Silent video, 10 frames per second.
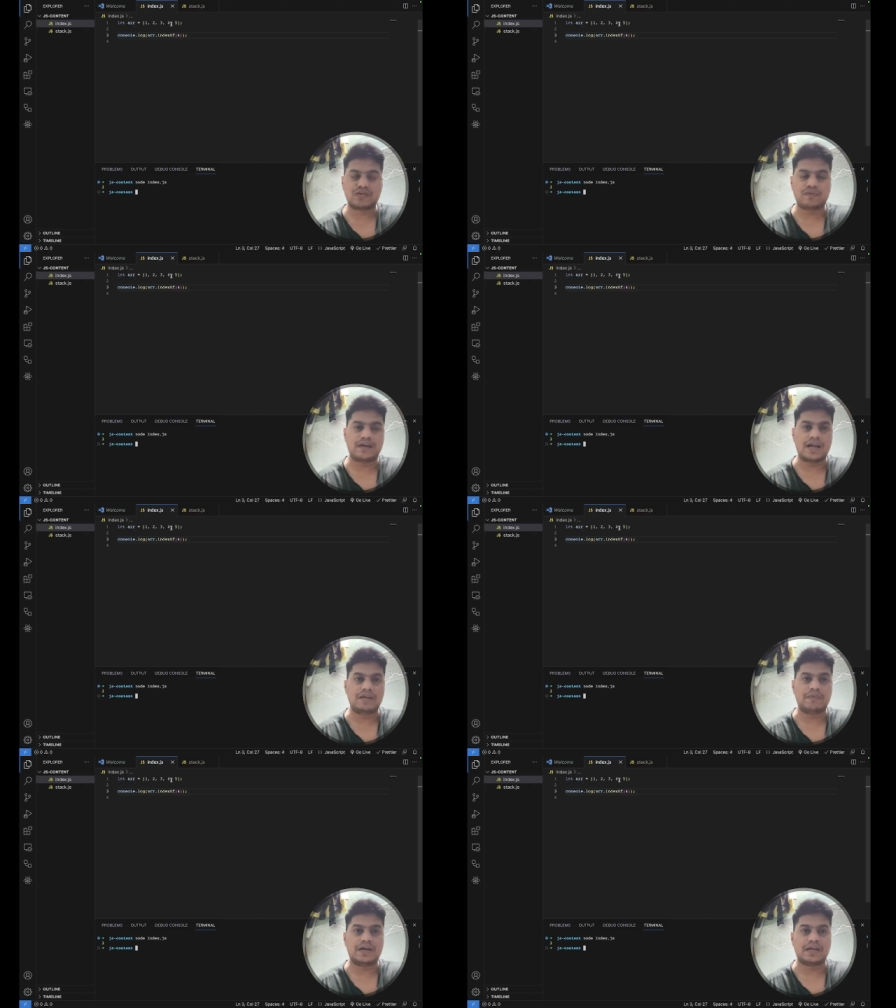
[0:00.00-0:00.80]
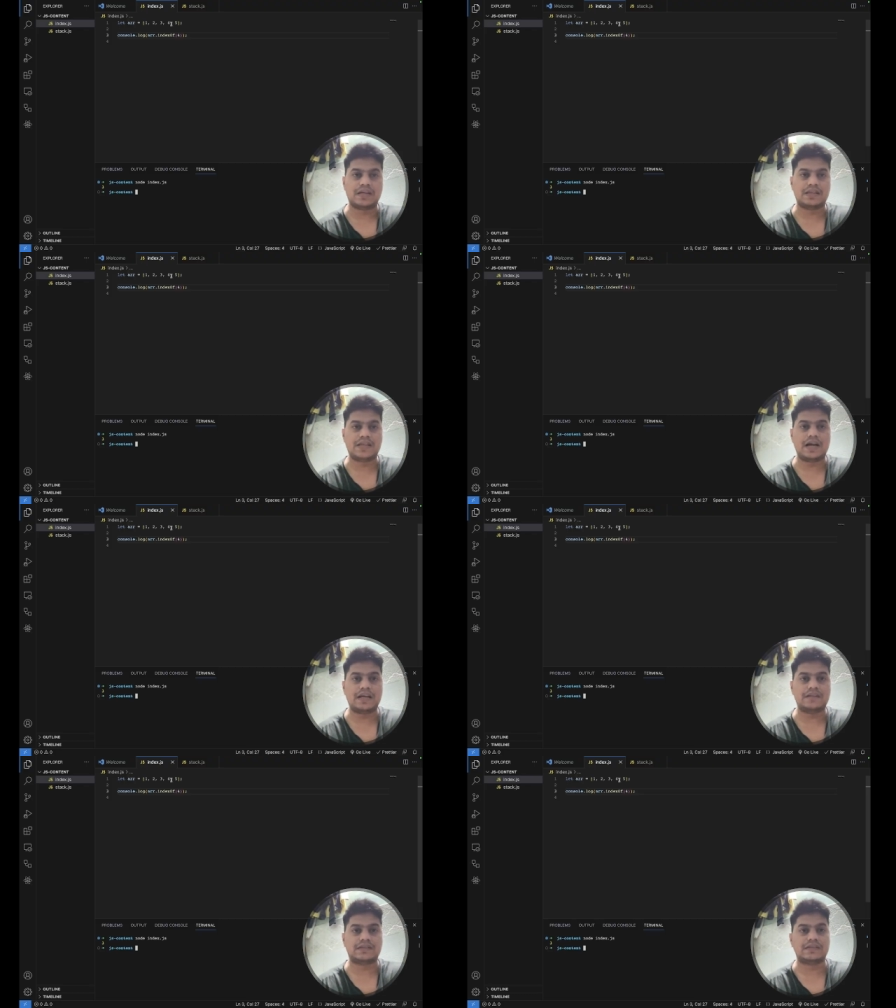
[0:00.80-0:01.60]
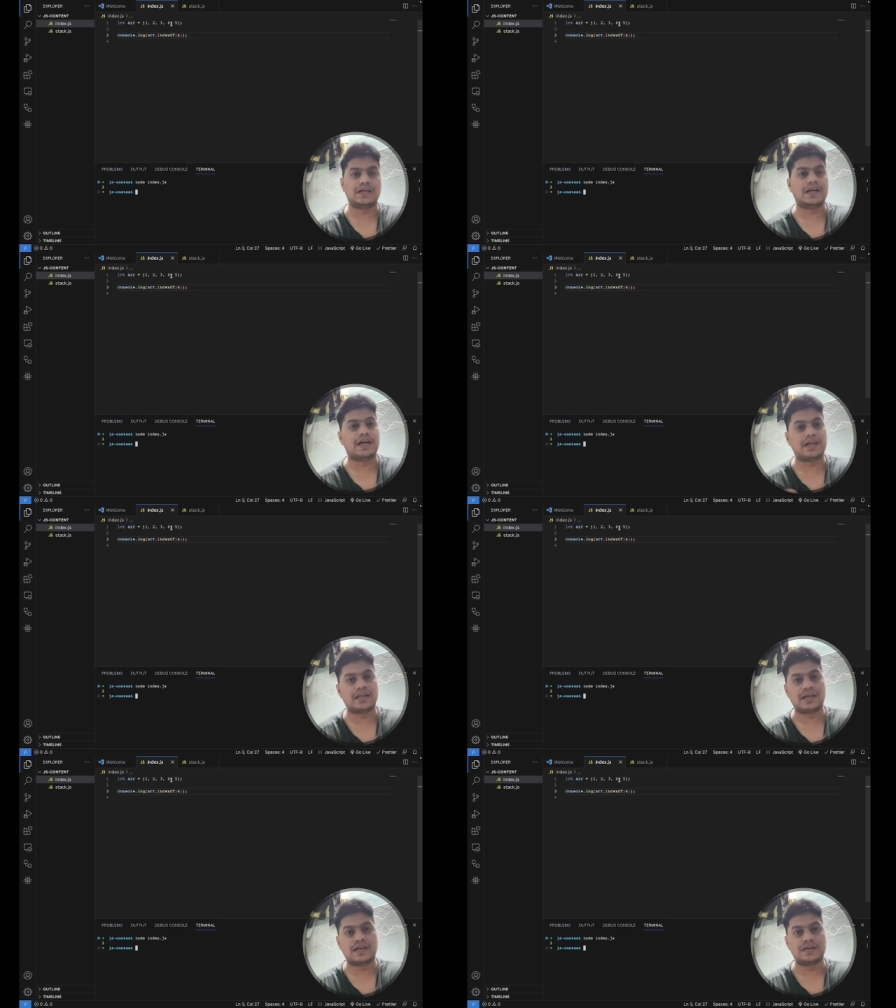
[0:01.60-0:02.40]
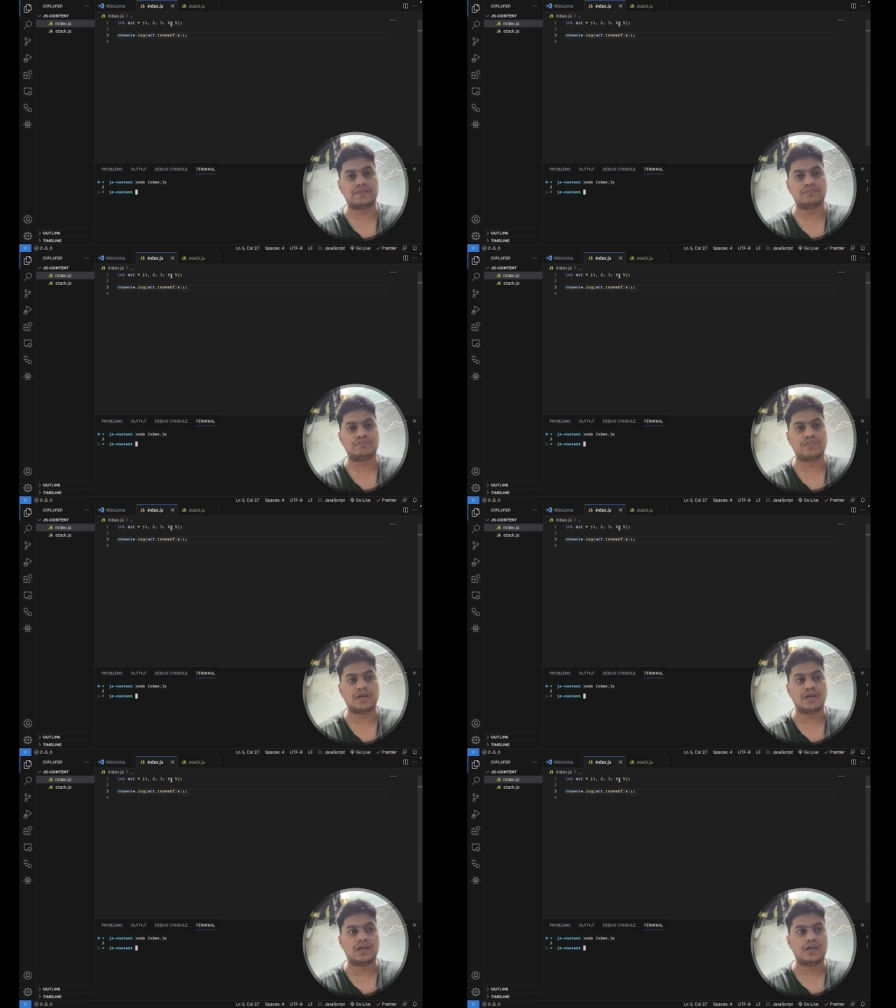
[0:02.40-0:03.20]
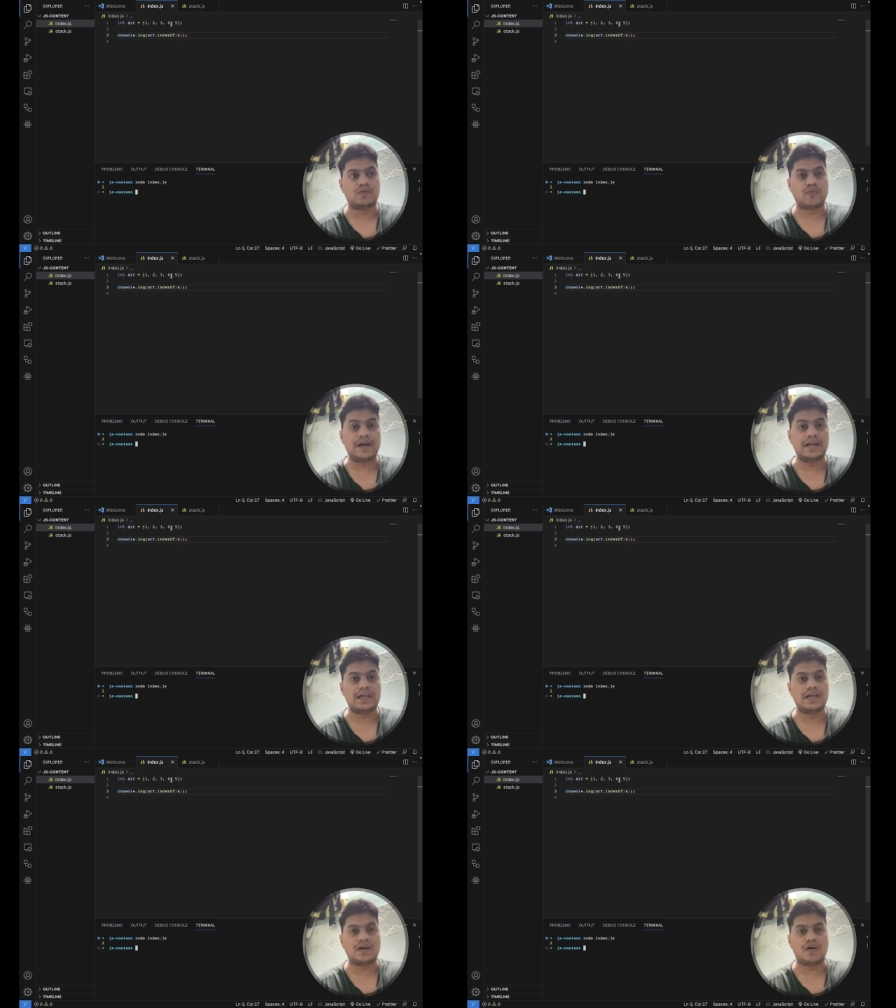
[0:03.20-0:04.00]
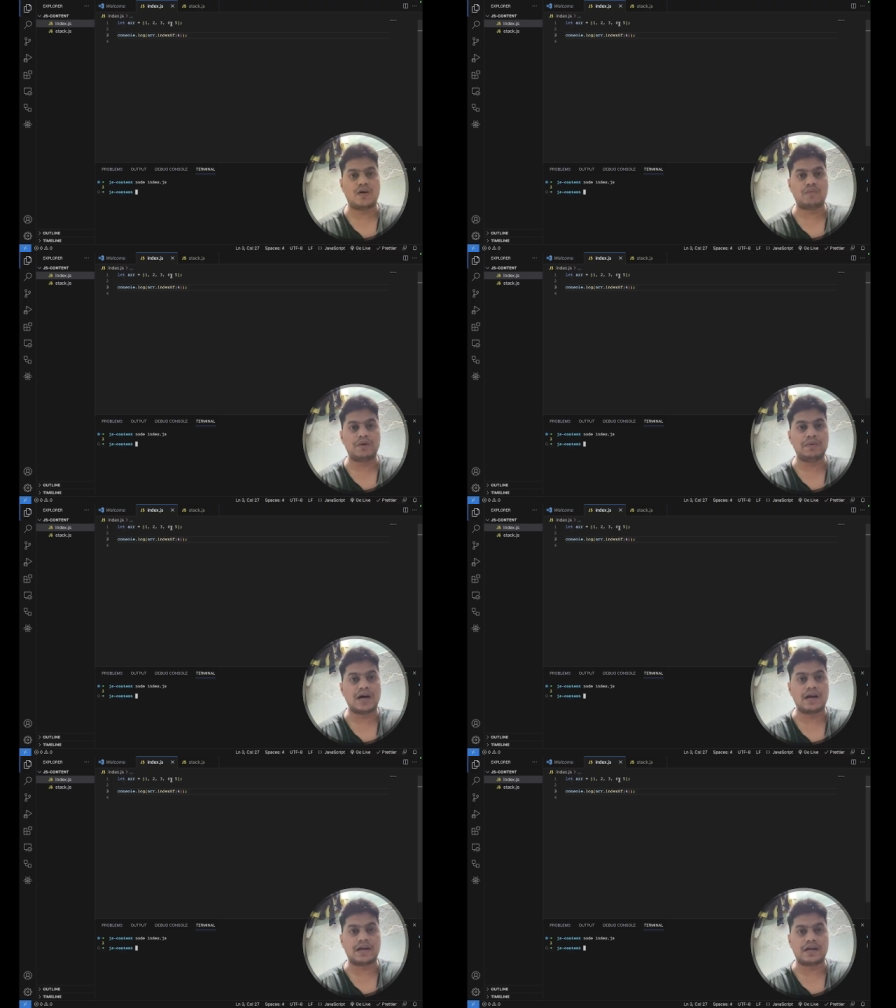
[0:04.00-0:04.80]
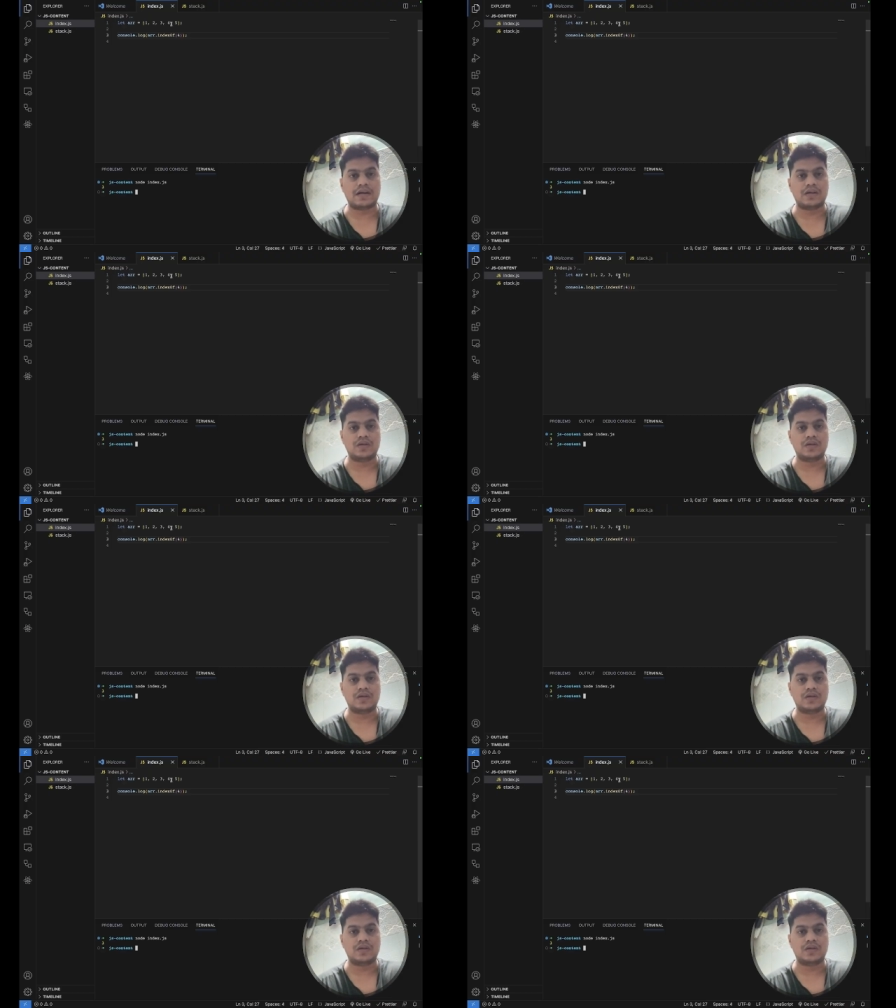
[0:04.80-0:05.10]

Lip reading: an element that is greater than 20 or maybe 100.